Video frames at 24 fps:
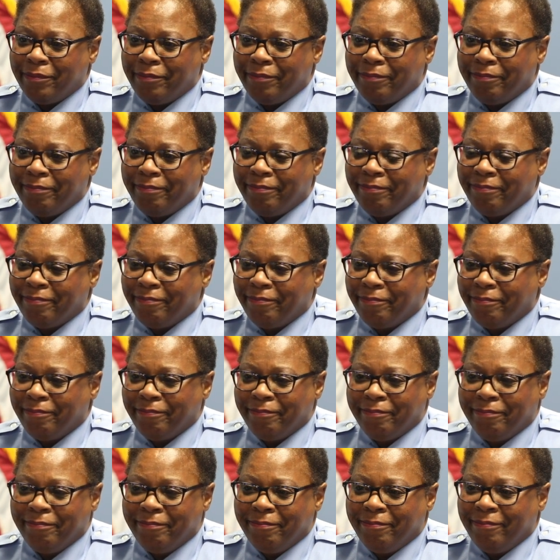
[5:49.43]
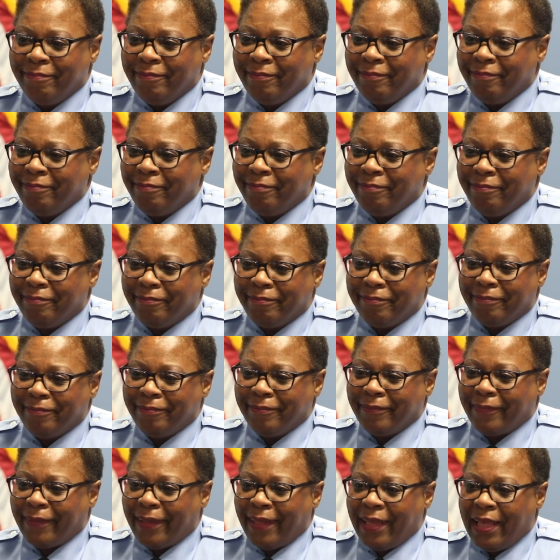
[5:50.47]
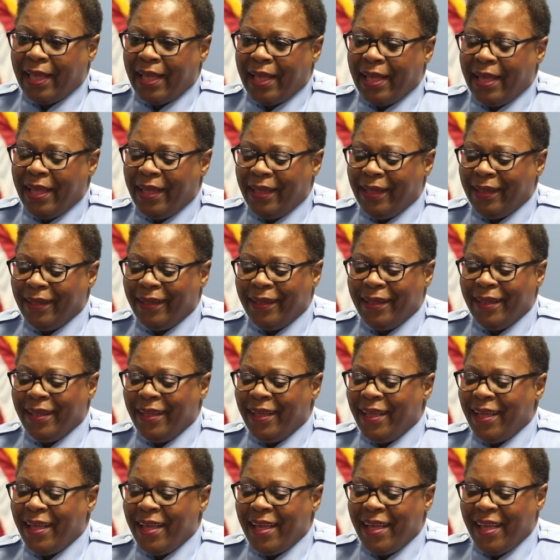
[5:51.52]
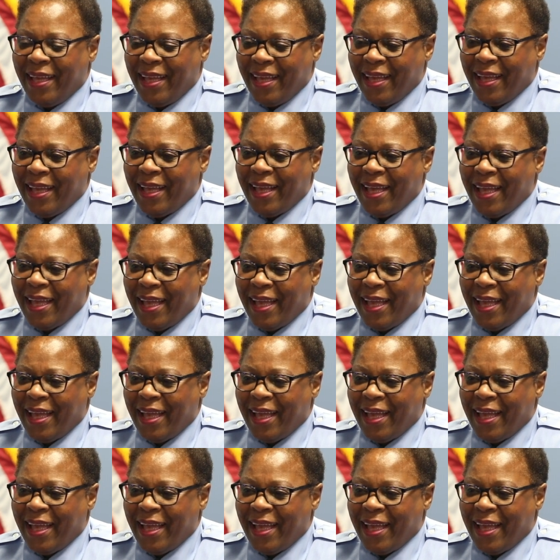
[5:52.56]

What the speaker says: Nothing is said.